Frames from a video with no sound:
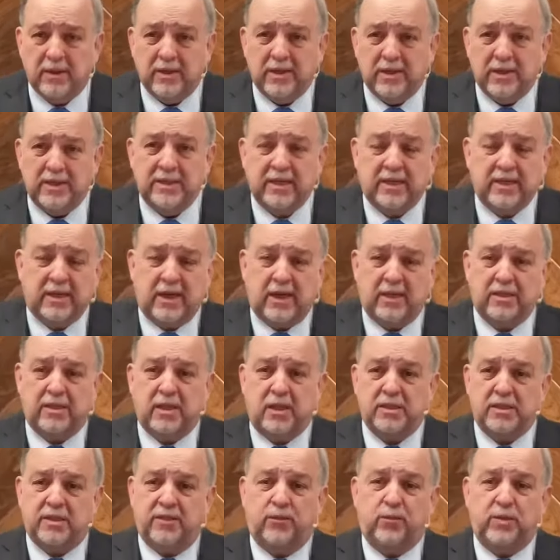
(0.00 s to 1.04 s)
in the
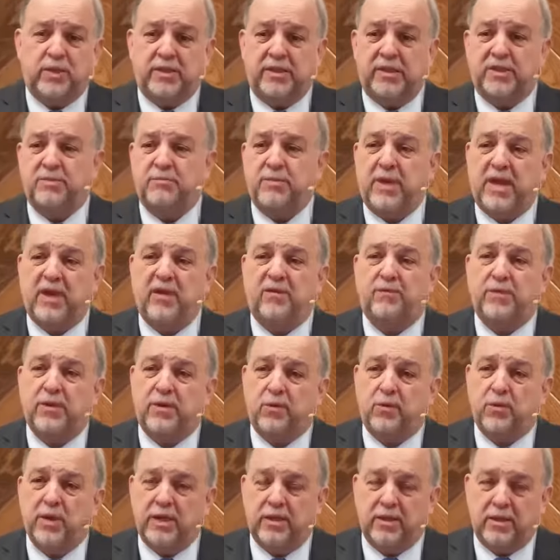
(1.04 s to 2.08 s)
context of when this may have been
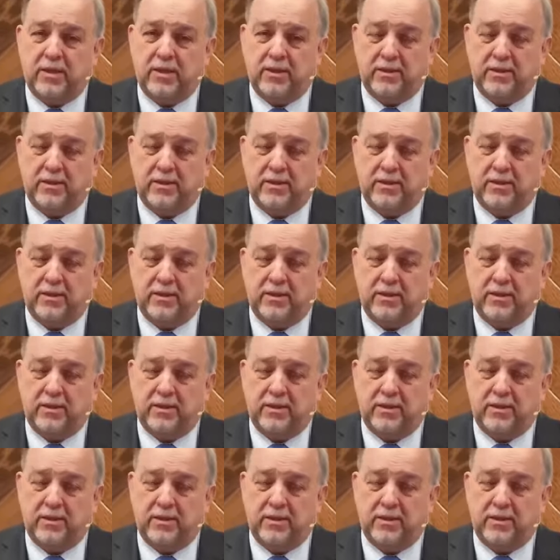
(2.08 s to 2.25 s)
written